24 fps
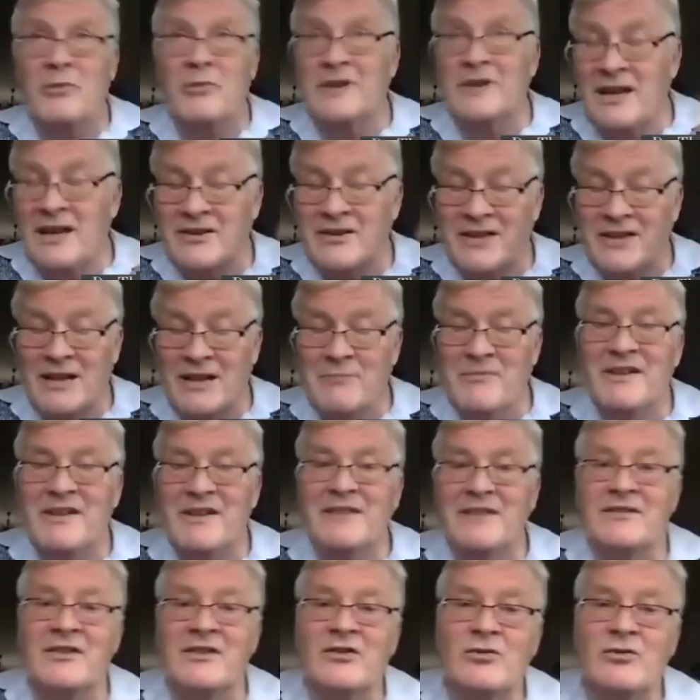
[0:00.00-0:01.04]
but are then
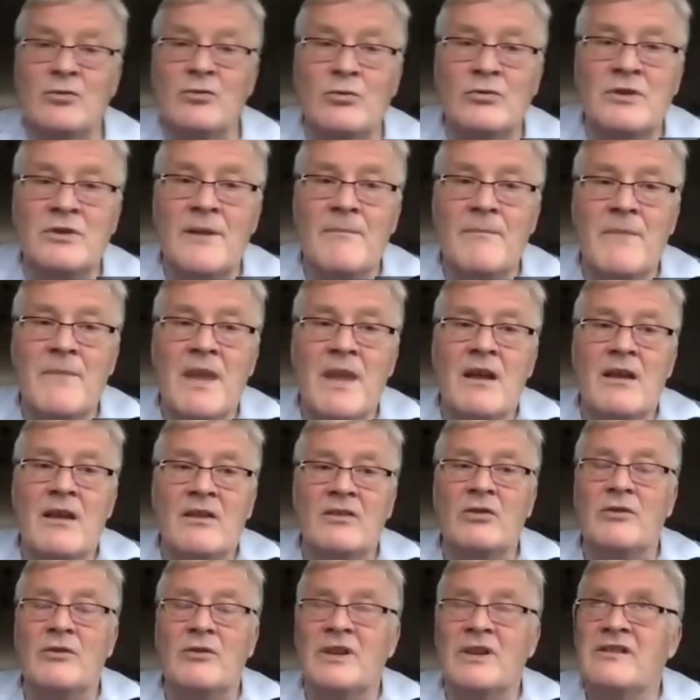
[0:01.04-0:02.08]
misunderstood.
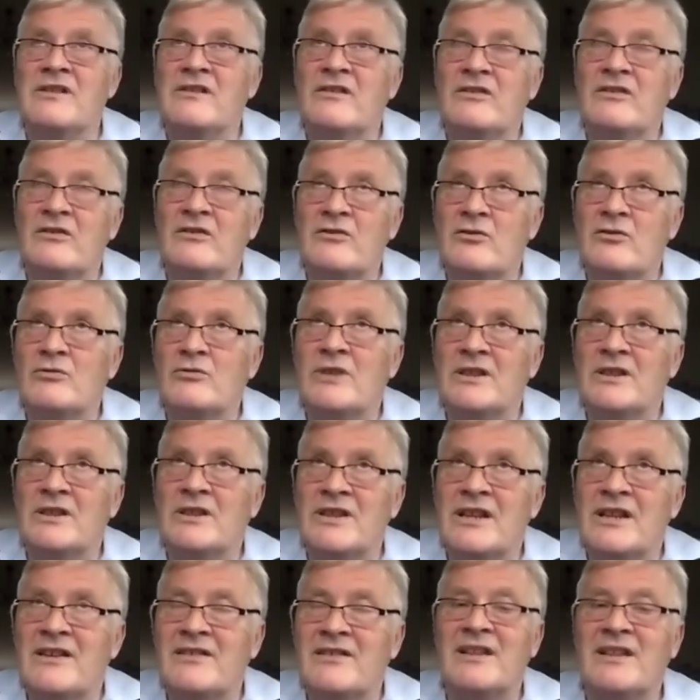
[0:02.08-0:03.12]
So it is true that there
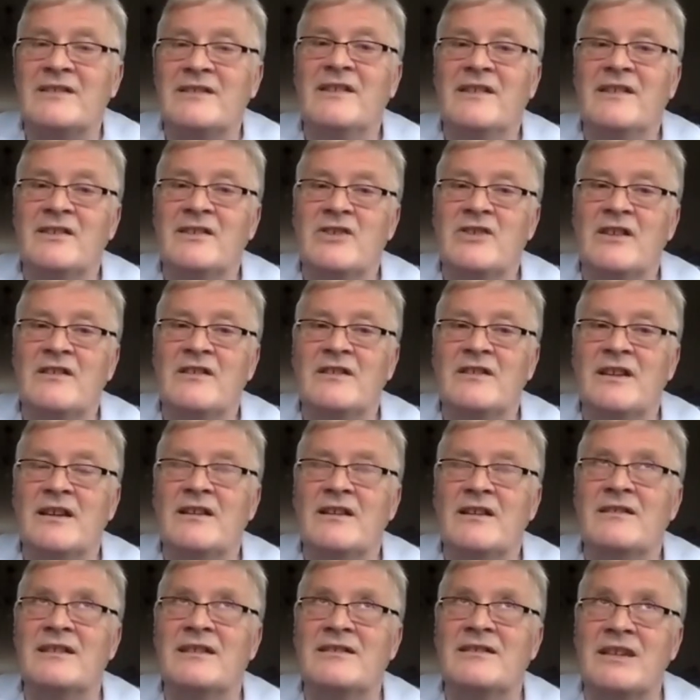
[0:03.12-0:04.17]
are studies suggesting
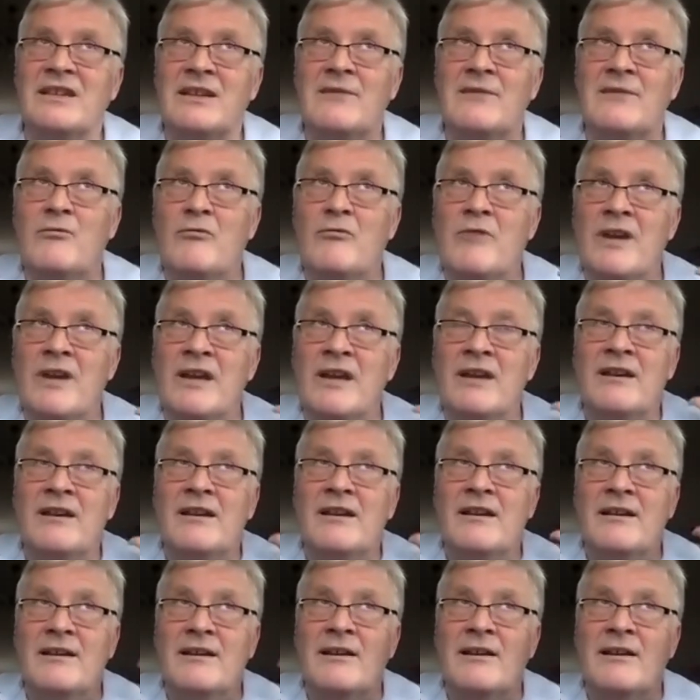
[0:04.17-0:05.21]
that if we
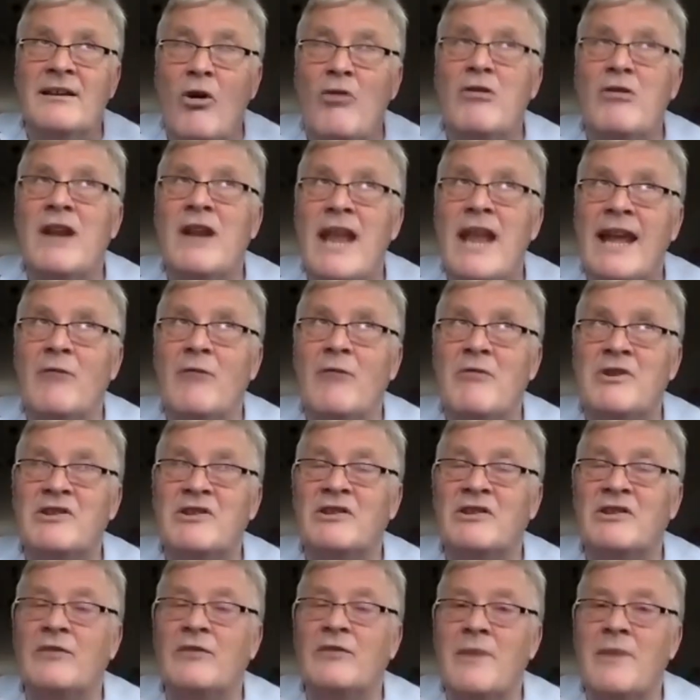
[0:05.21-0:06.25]
all
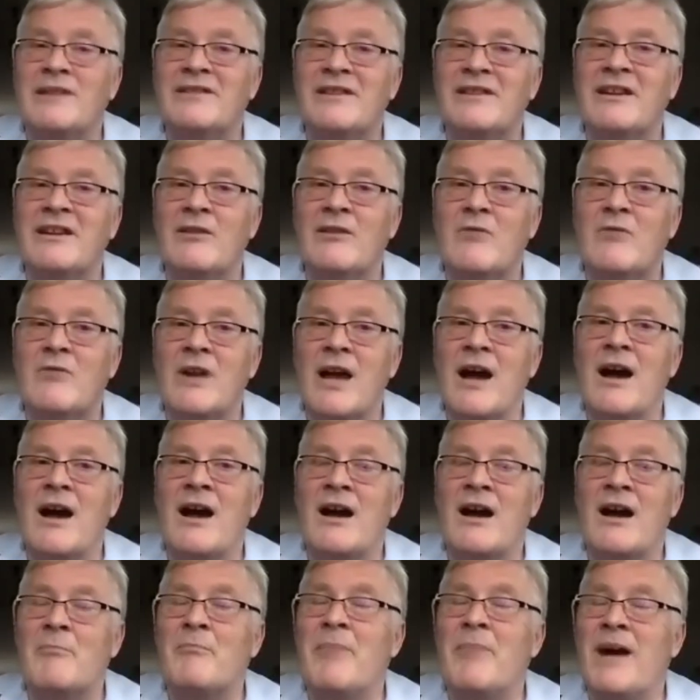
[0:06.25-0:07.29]
languages of a multilingual
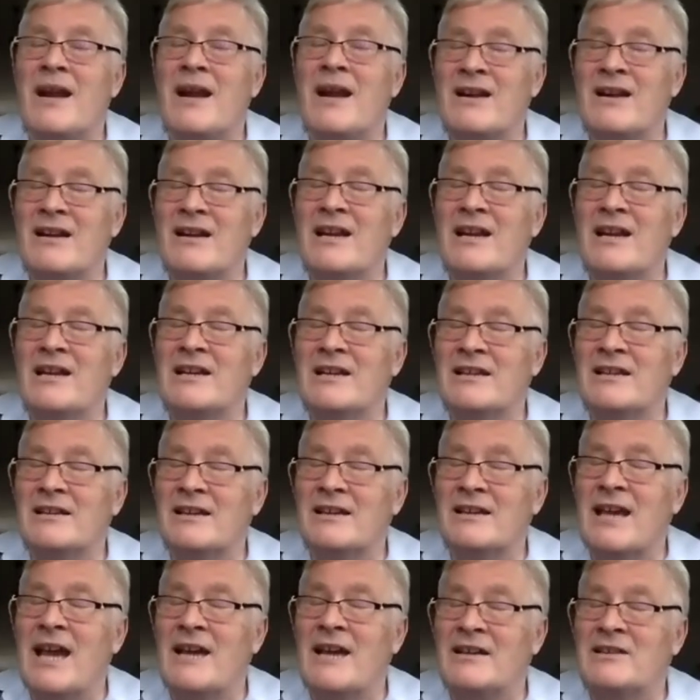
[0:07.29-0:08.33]
are parallel
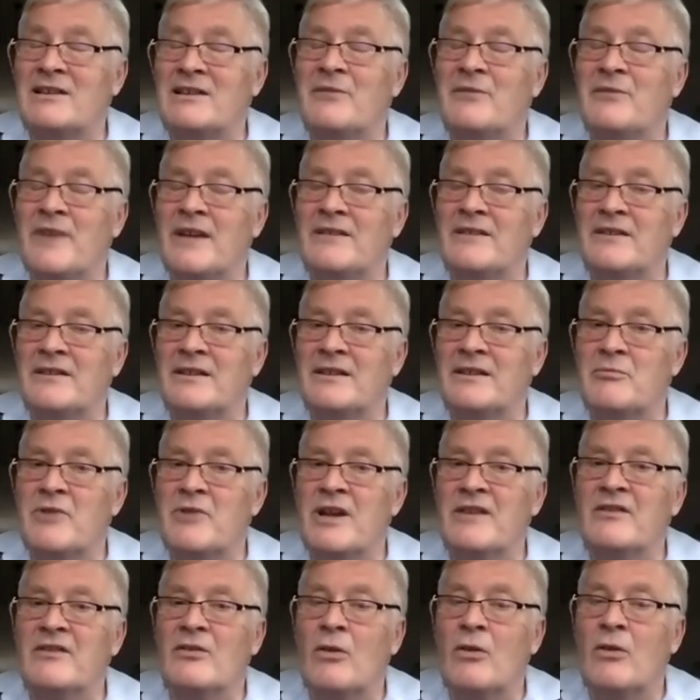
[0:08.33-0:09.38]
activating the
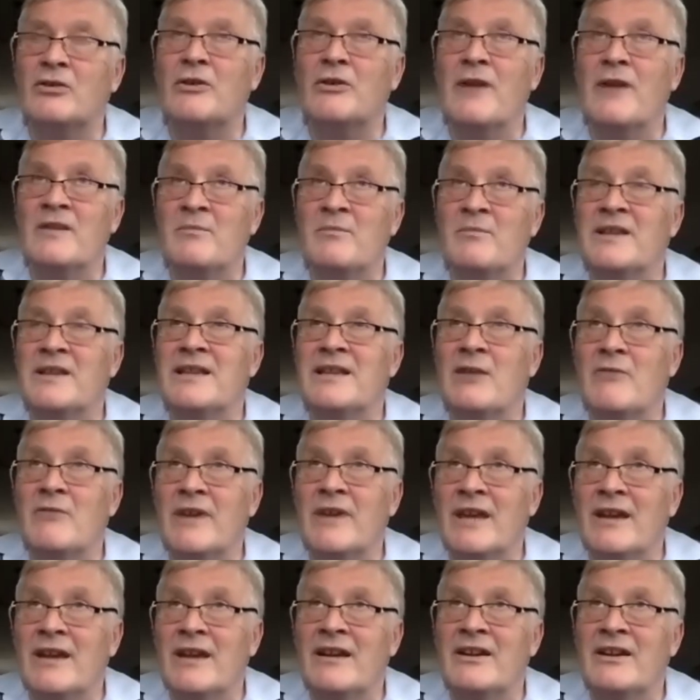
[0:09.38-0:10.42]
brain. So although I speak now
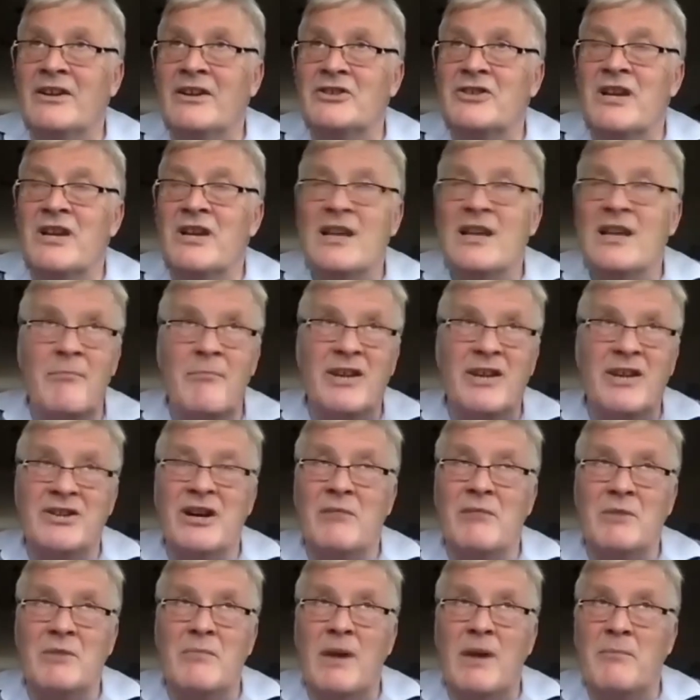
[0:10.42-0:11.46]
English, my
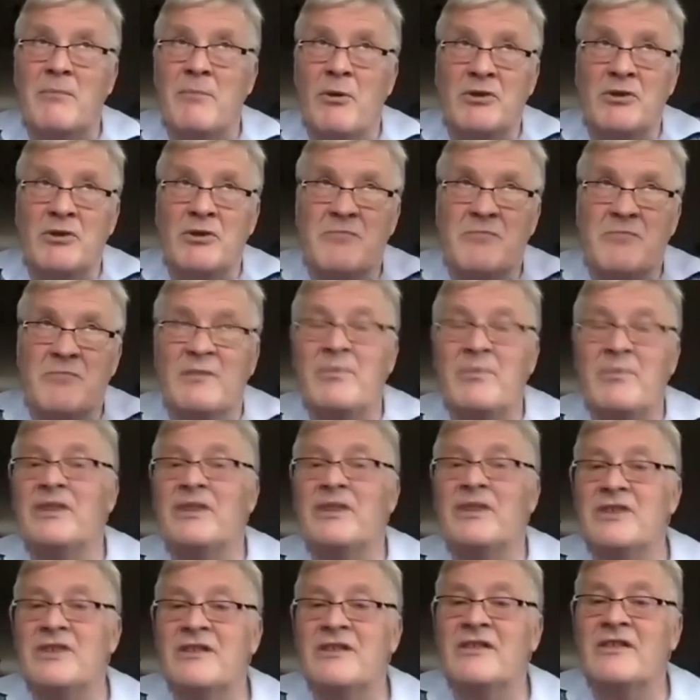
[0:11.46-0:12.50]
German, my Polish, my
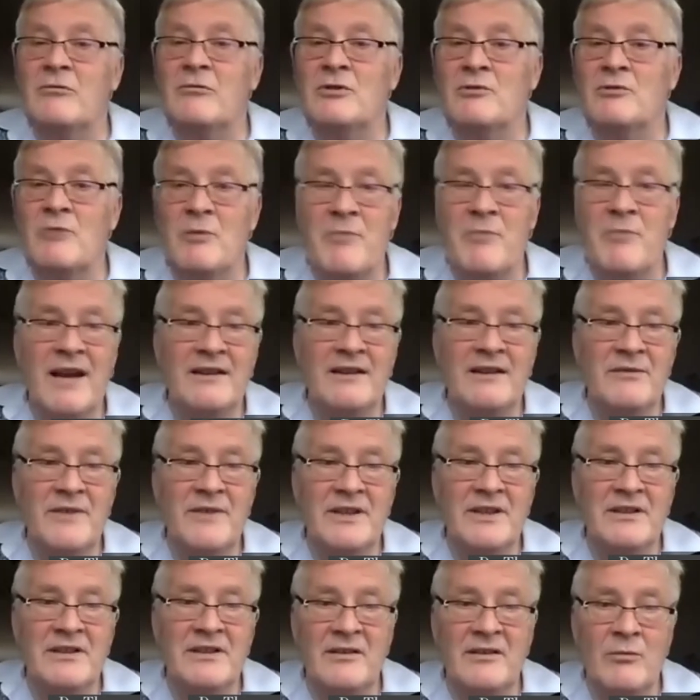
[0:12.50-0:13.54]
Spanish, and so on will be
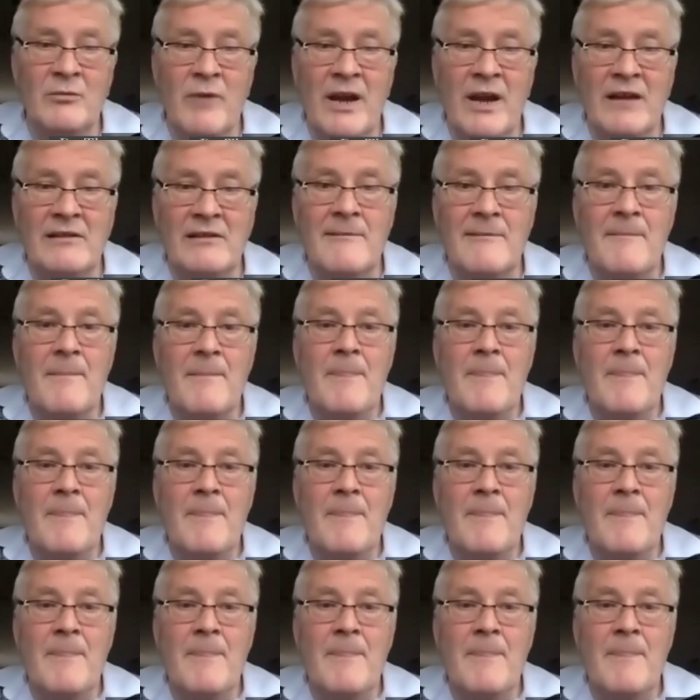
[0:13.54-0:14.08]
activated as well.